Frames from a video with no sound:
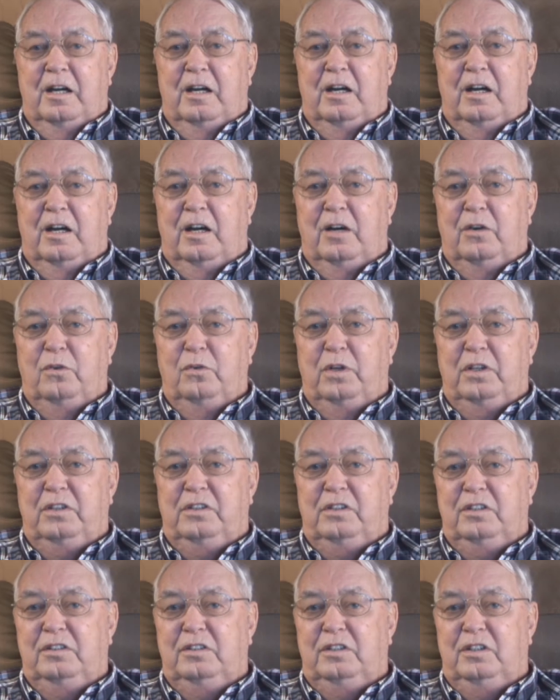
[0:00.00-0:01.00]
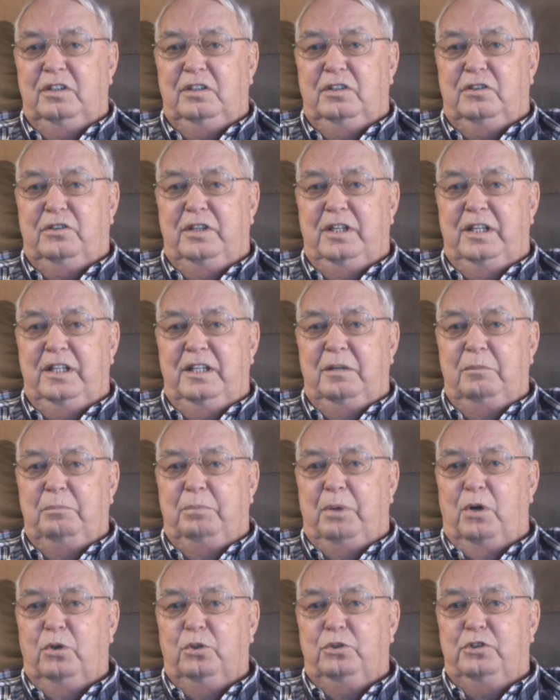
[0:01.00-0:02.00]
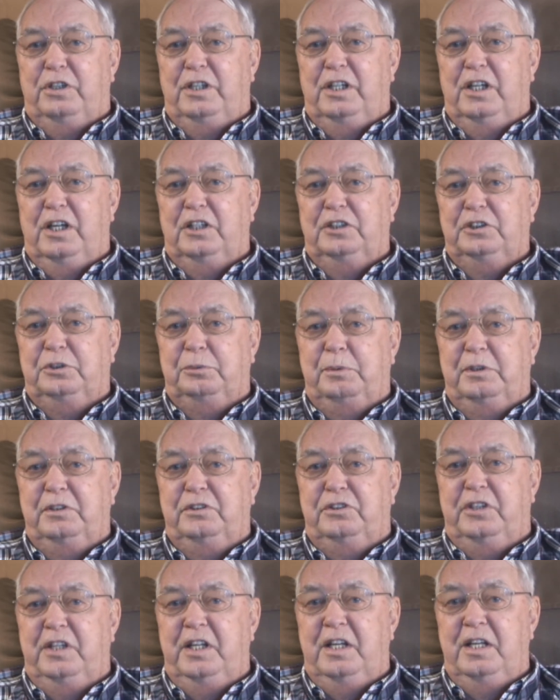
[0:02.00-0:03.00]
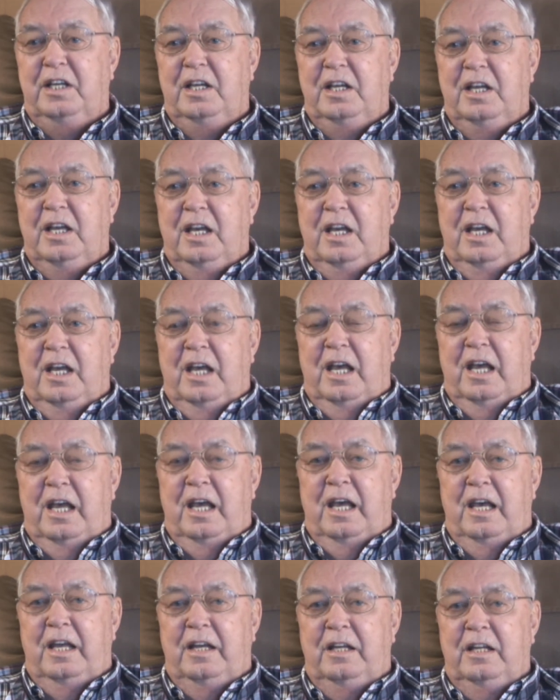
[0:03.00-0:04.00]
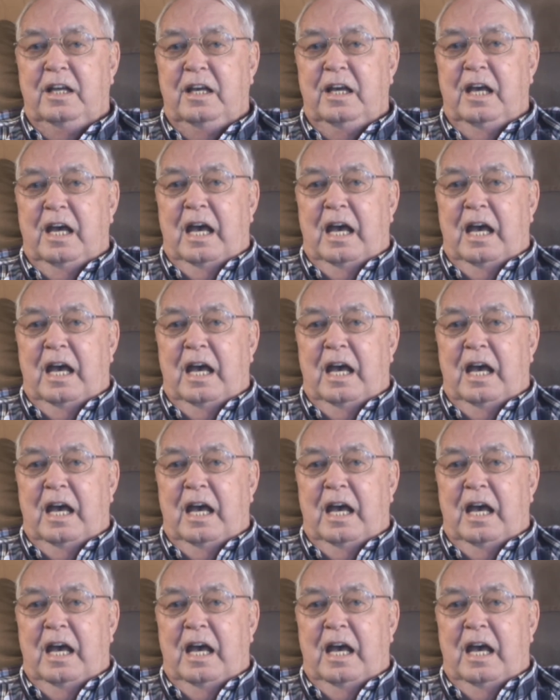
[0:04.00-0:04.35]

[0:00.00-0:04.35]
with a degree in poultry husbandry, and